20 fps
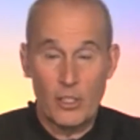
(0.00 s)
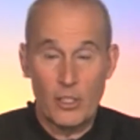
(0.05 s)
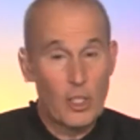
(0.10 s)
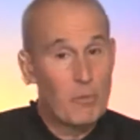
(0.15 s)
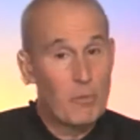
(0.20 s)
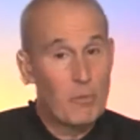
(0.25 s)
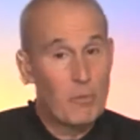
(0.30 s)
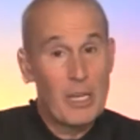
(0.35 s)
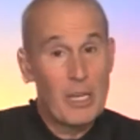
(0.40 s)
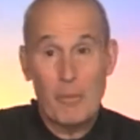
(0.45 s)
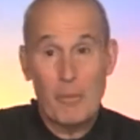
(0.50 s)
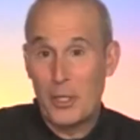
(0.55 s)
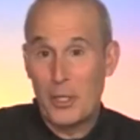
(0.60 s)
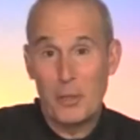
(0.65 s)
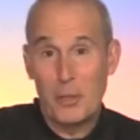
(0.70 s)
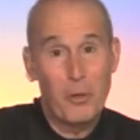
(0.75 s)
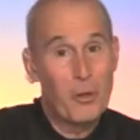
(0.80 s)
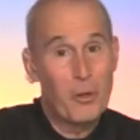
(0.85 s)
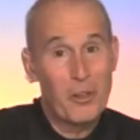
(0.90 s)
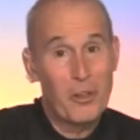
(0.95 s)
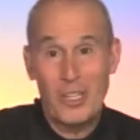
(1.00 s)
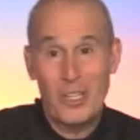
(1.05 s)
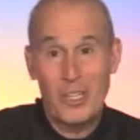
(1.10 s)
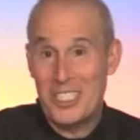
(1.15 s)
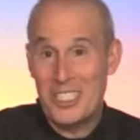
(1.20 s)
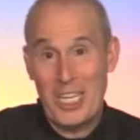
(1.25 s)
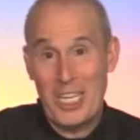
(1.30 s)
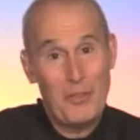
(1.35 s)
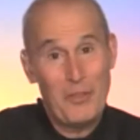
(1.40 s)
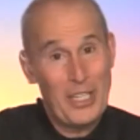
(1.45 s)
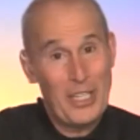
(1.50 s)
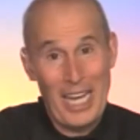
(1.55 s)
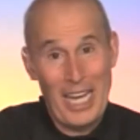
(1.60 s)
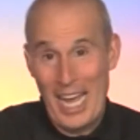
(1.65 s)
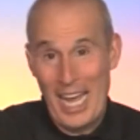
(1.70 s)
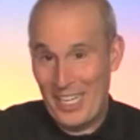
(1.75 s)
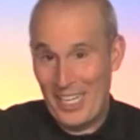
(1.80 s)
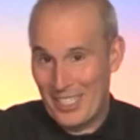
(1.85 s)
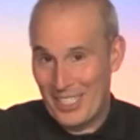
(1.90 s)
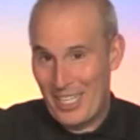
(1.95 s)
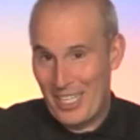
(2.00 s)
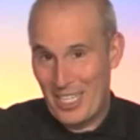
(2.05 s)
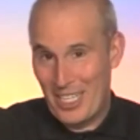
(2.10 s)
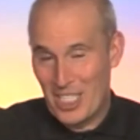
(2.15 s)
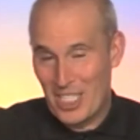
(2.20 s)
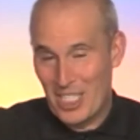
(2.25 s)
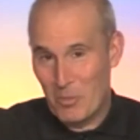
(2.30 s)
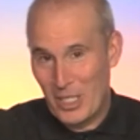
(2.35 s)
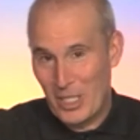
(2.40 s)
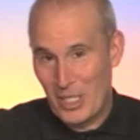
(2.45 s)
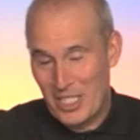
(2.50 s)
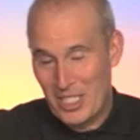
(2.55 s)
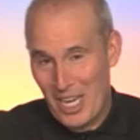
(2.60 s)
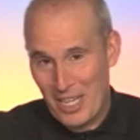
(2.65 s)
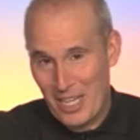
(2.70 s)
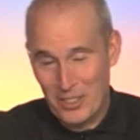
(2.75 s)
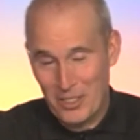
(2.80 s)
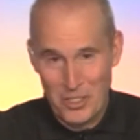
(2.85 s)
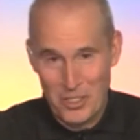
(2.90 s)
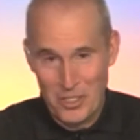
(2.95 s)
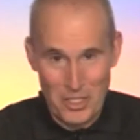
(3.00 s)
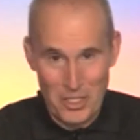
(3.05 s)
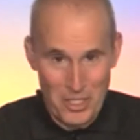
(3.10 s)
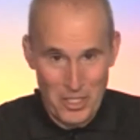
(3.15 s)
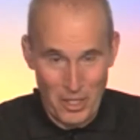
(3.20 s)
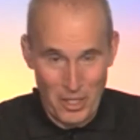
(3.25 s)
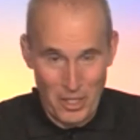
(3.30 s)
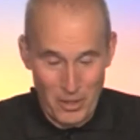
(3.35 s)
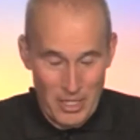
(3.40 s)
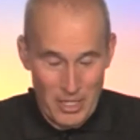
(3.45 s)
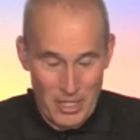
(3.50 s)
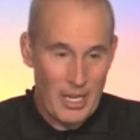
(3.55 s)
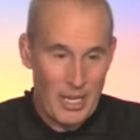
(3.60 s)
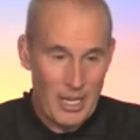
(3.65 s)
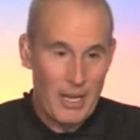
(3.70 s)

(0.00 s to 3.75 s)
Could be a billboard or a TV ad in the case of McDonald's or Coke.